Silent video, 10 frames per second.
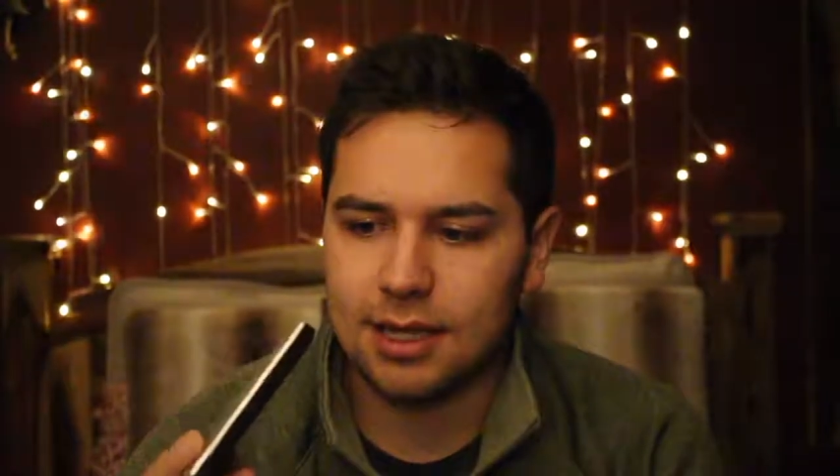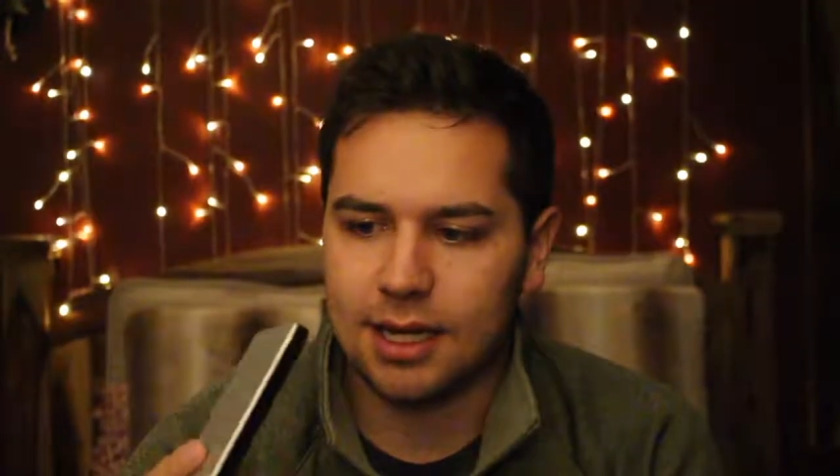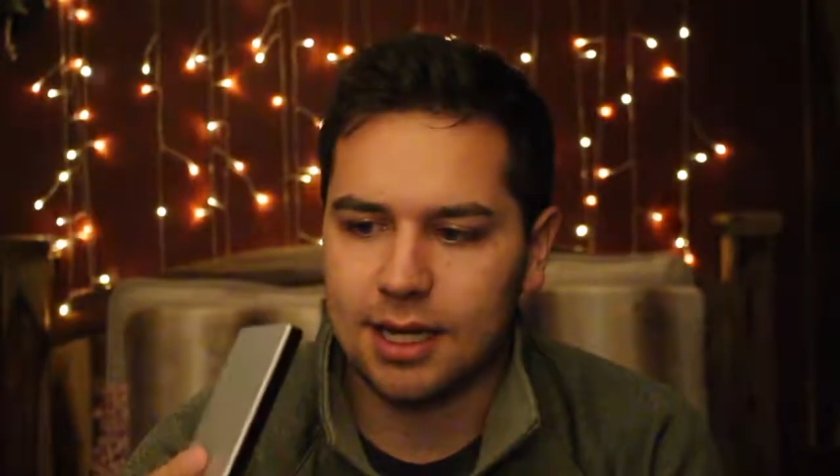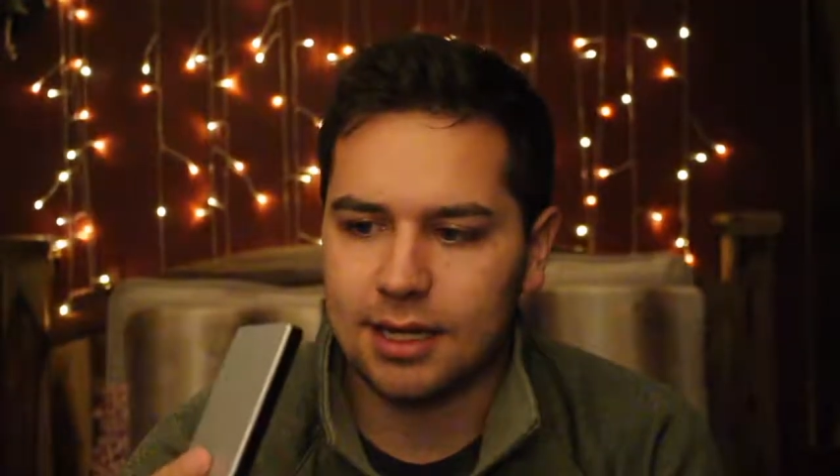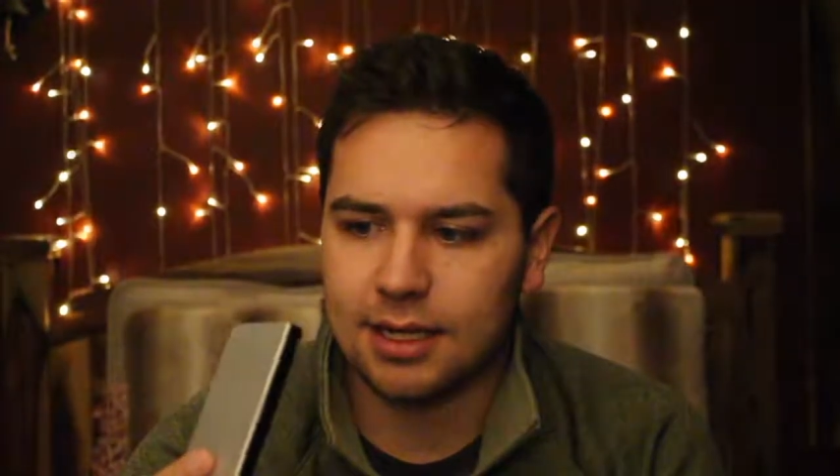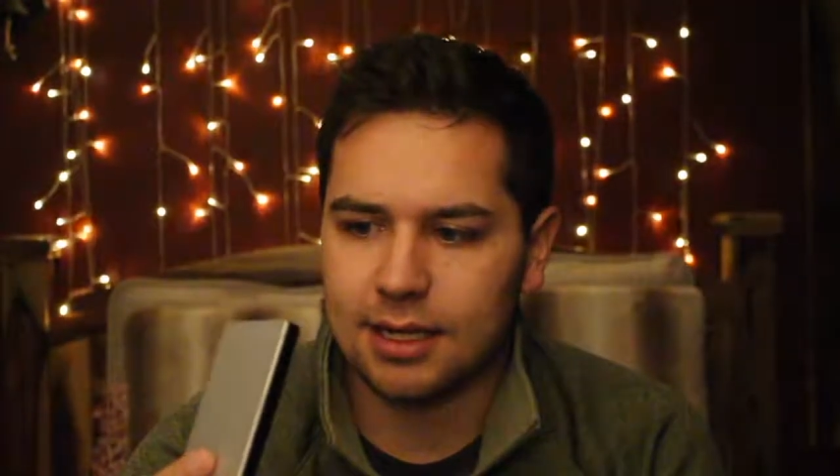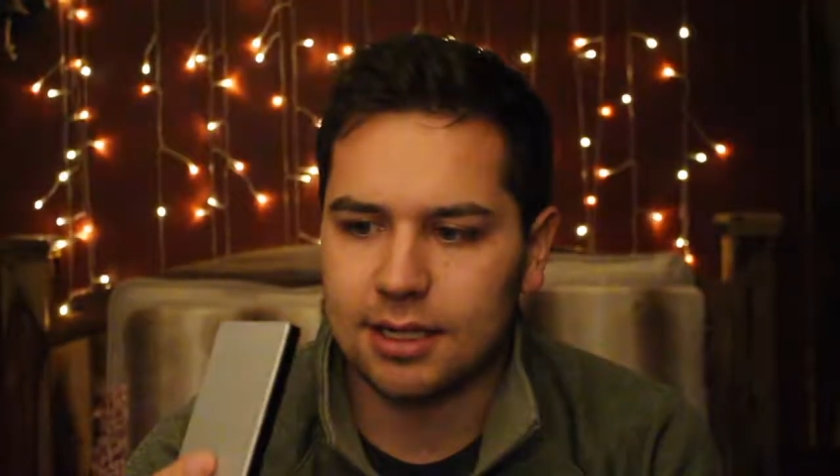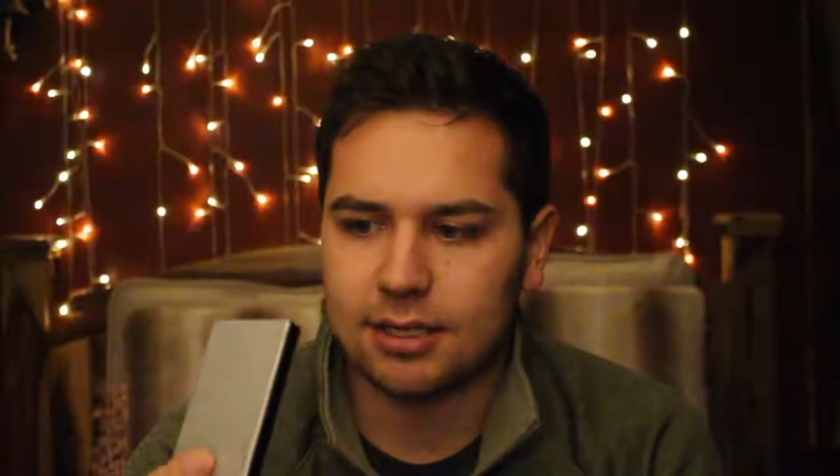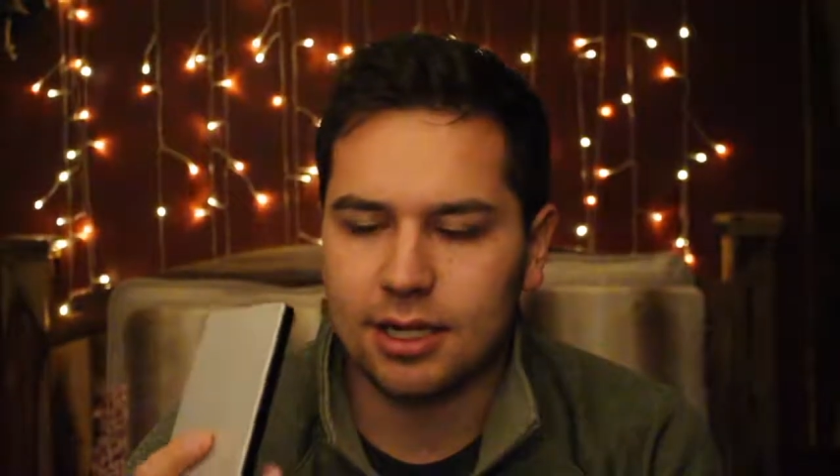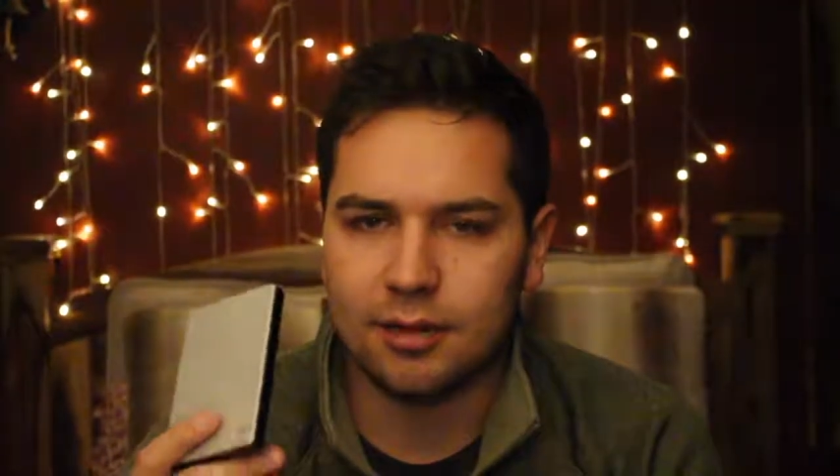and
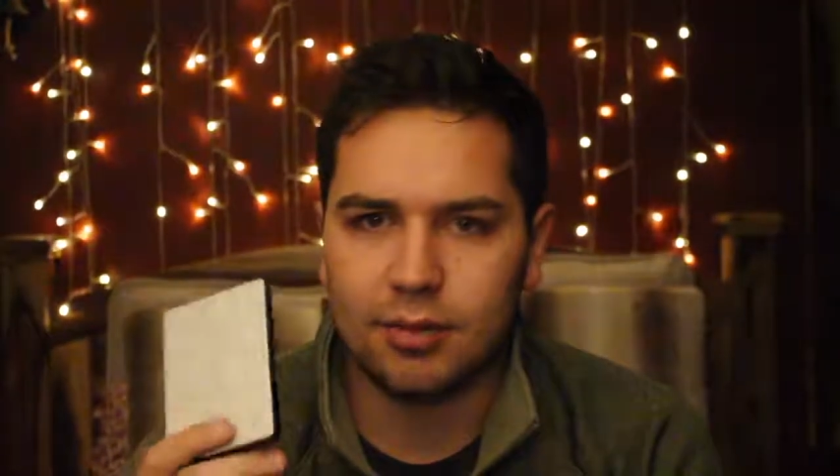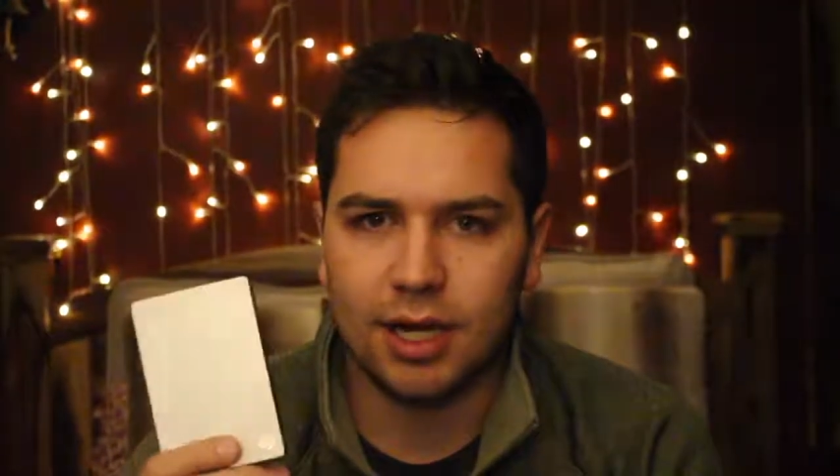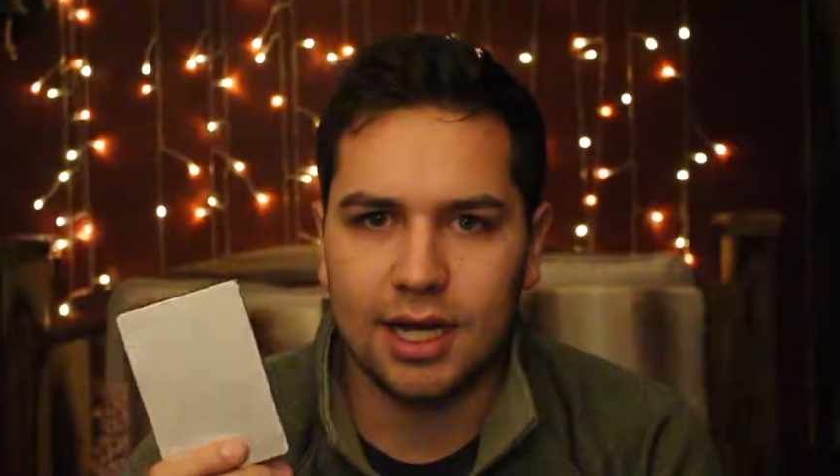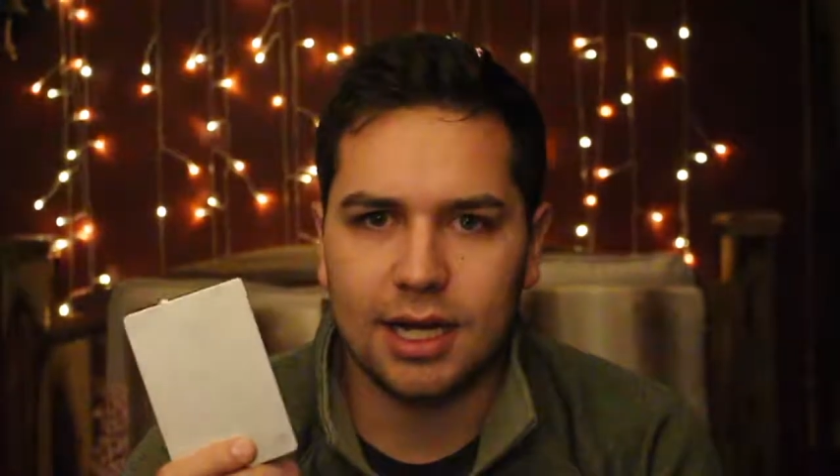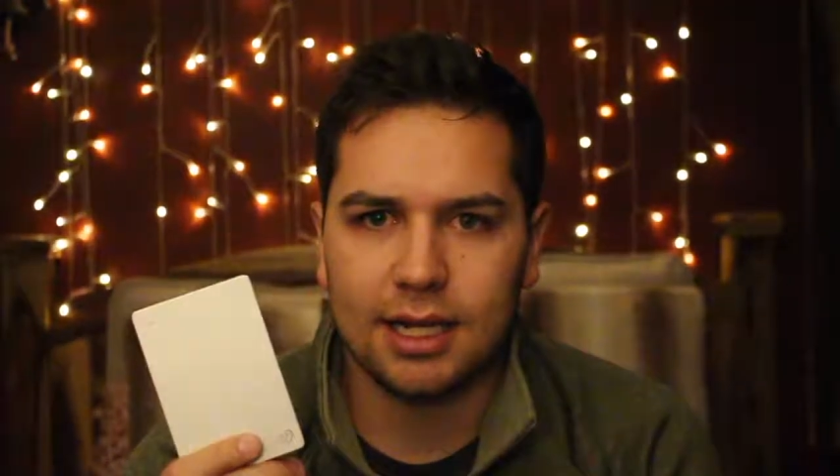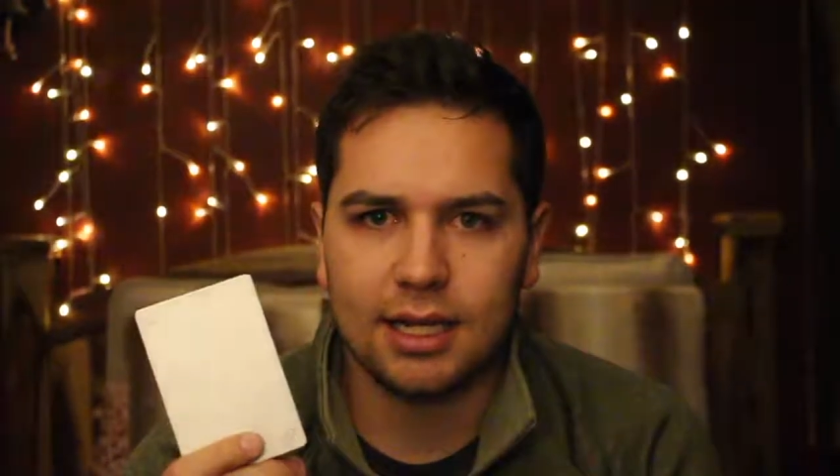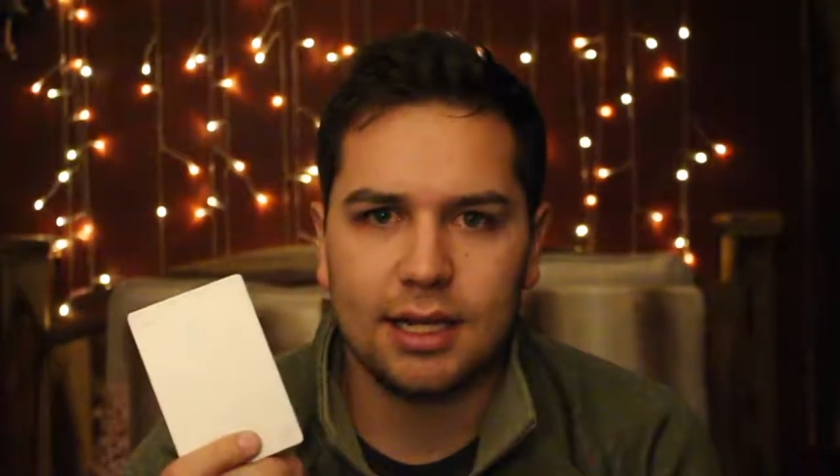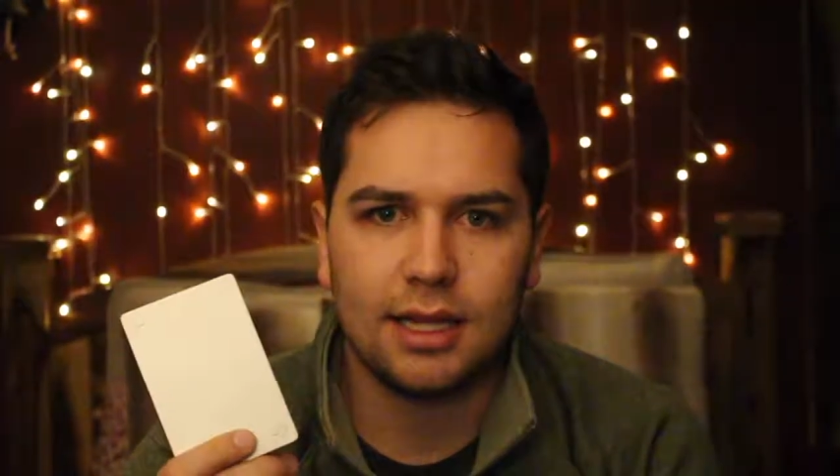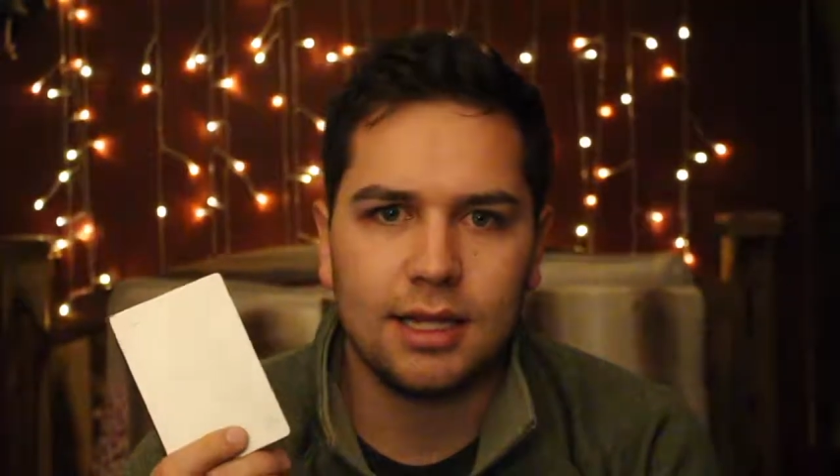uh, tried to plug it in,